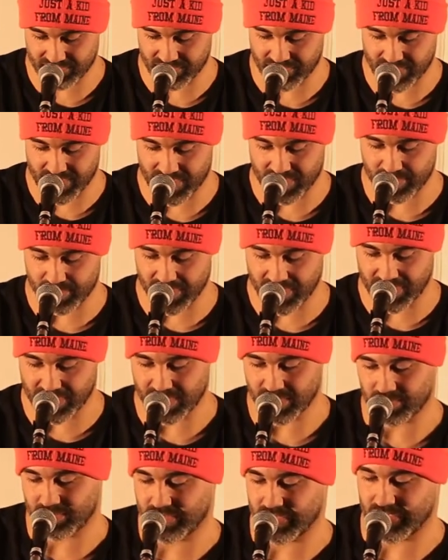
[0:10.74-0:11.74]
I've ever had of my
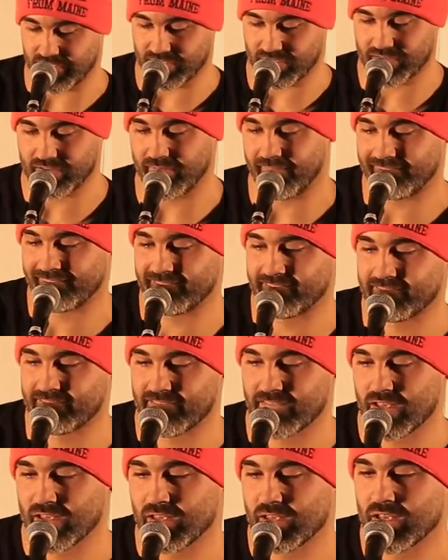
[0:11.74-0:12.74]
name. Thank you.
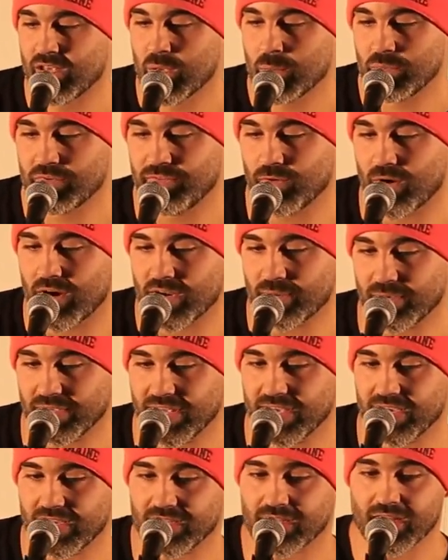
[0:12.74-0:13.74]
Before I
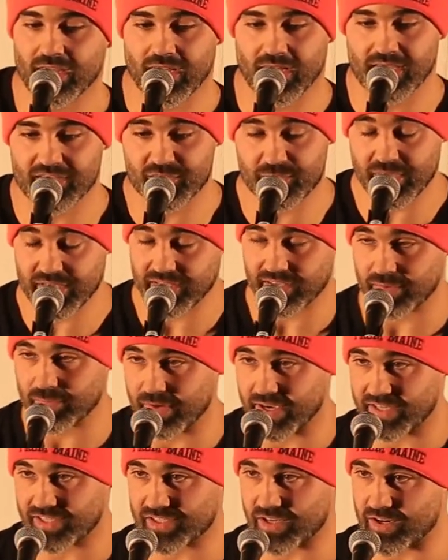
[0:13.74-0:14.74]
begin, uh, speaking of
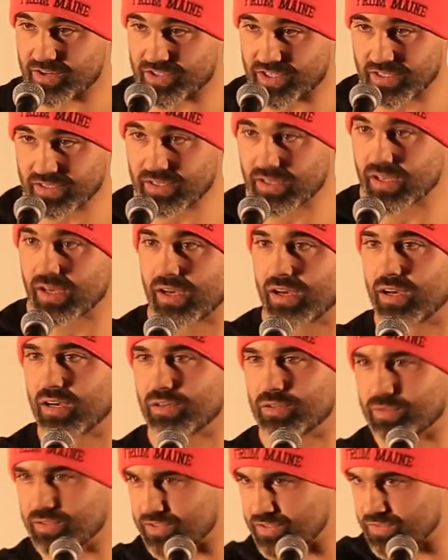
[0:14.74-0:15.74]
Mike Sargent, uh,
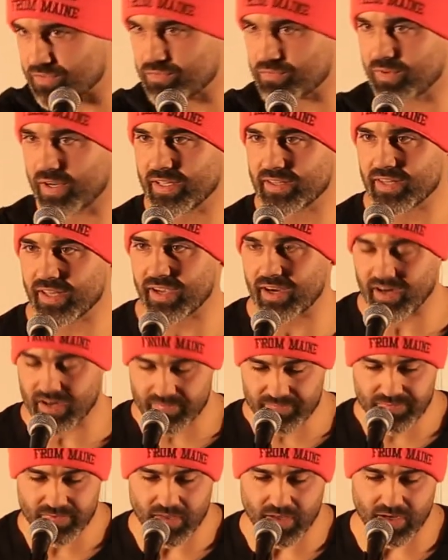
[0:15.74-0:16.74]
who is right
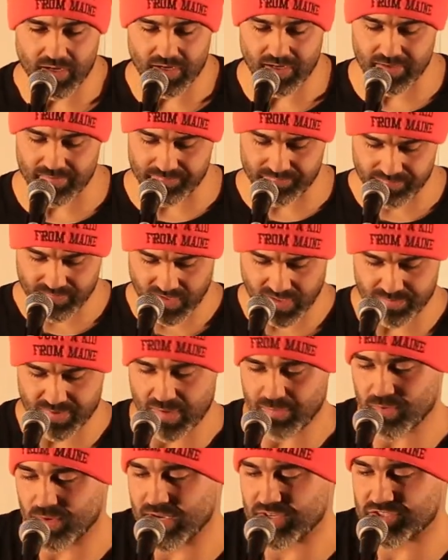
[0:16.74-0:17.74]
there, um, in
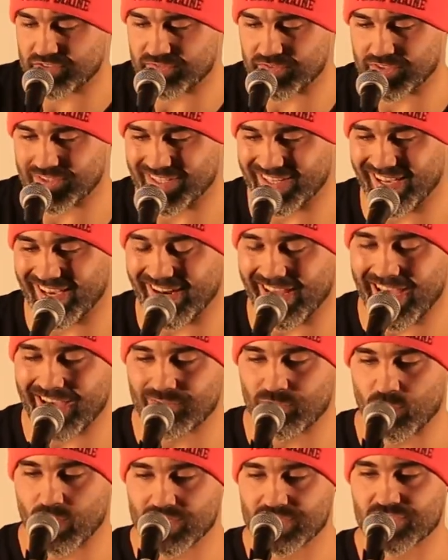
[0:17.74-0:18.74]
preparation for tonight, I
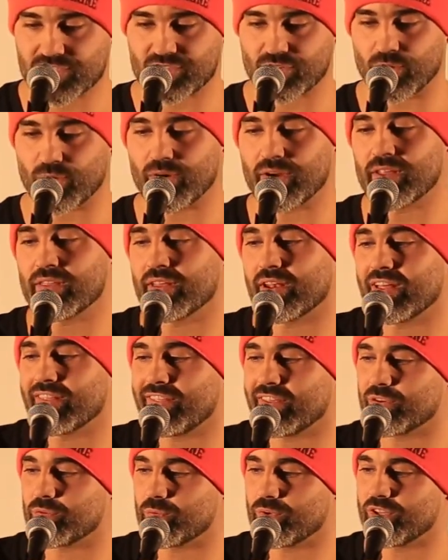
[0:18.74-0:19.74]
have one story that I
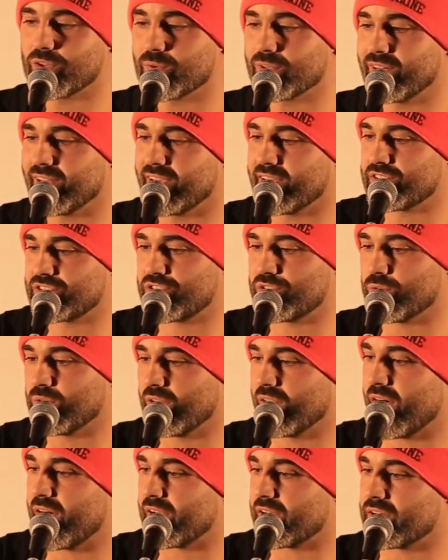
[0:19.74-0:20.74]
think really relates to
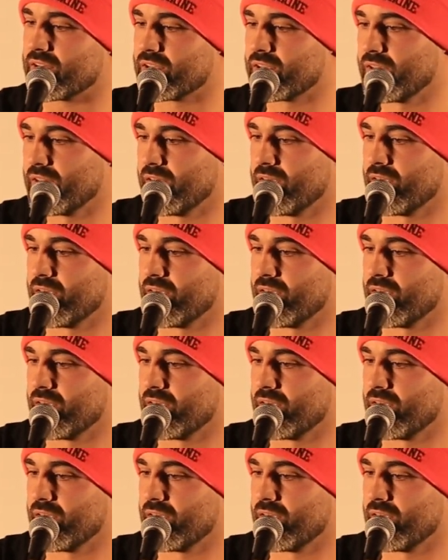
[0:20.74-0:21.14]
a lot of